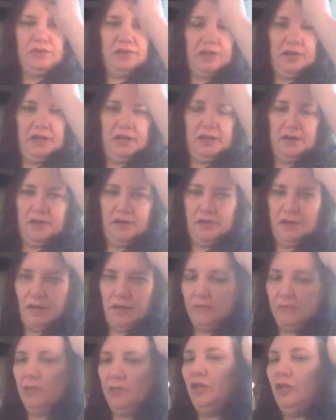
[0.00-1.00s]

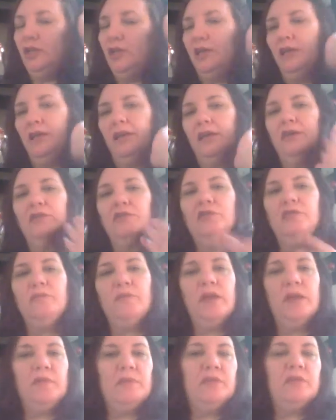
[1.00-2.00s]
I'm looking into
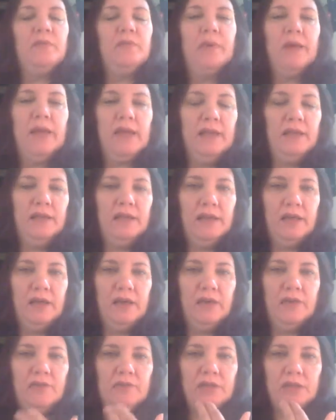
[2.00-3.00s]
maybe the
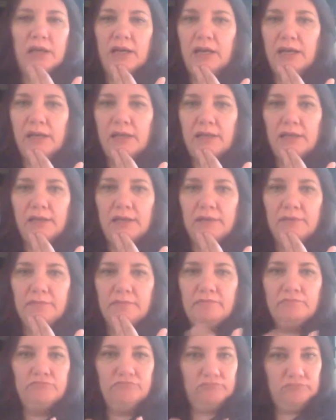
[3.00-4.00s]
paleo diet,
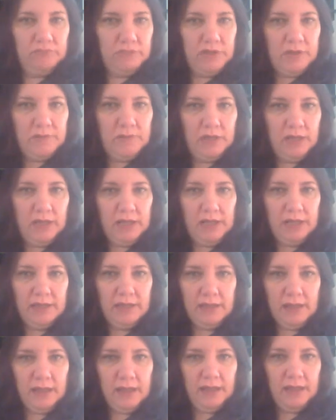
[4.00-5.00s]
something like
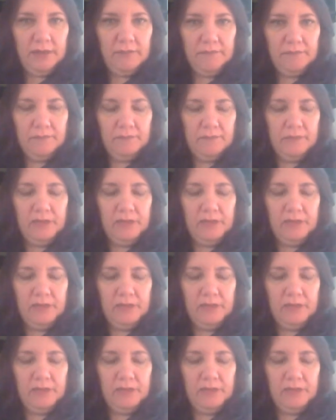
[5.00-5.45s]
that.